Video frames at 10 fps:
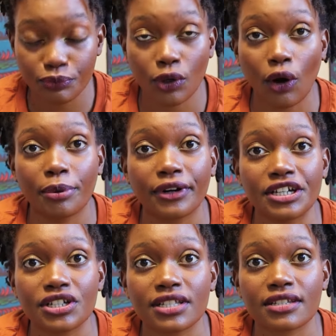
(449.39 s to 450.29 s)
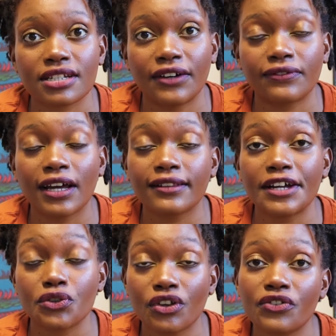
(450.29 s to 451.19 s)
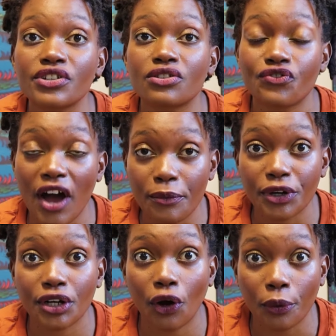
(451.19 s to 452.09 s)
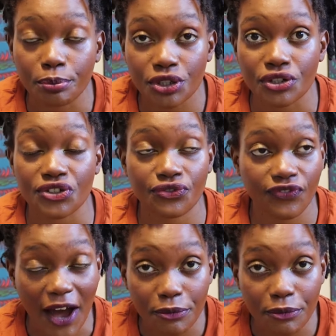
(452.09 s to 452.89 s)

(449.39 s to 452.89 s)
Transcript: corporations and stuff like that to give us fabric options.